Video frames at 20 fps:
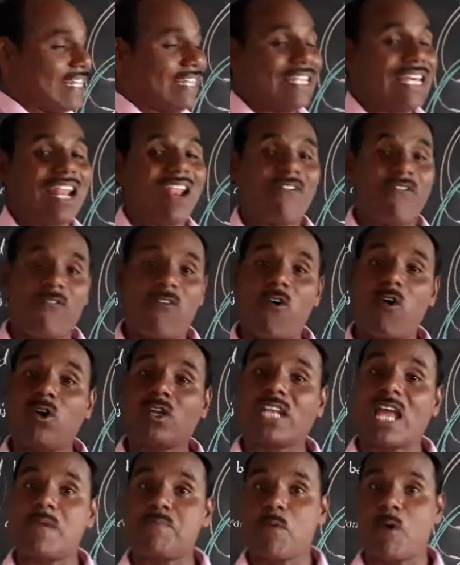there are
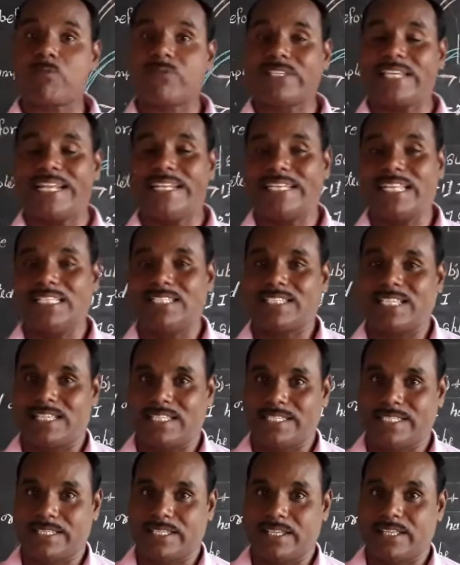four type of
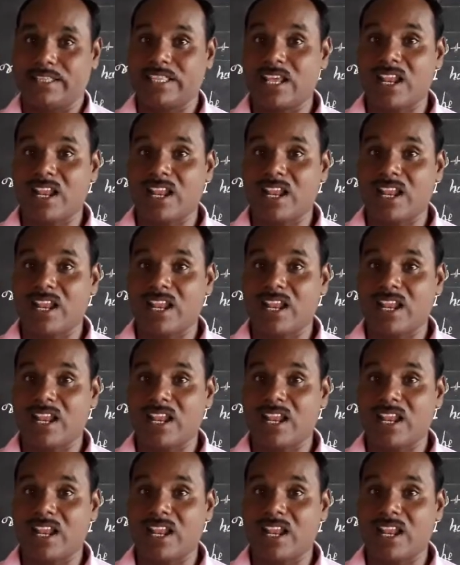sentences.